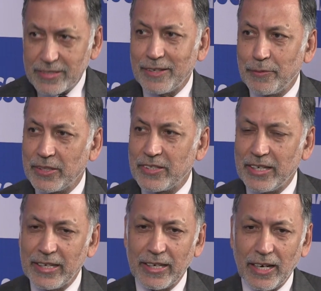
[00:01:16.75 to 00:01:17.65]
that we are
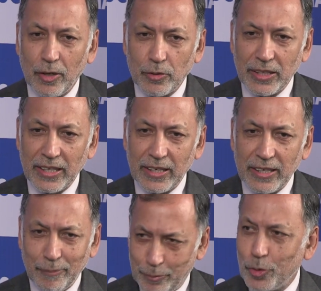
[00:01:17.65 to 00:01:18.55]
seeing in how they
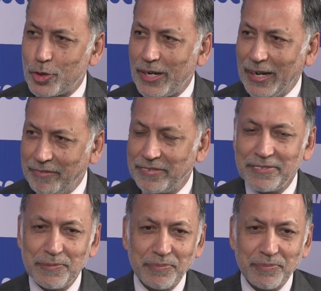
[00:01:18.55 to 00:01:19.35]
approach life